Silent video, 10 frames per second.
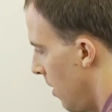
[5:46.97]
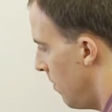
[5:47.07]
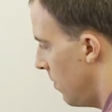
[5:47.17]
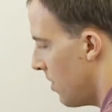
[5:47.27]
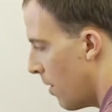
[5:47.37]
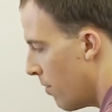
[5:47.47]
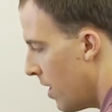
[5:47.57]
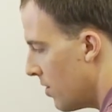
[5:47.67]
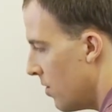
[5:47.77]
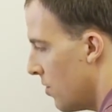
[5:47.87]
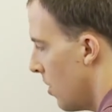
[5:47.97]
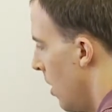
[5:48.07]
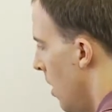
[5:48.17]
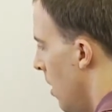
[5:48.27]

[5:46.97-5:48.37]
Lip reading: In set braces,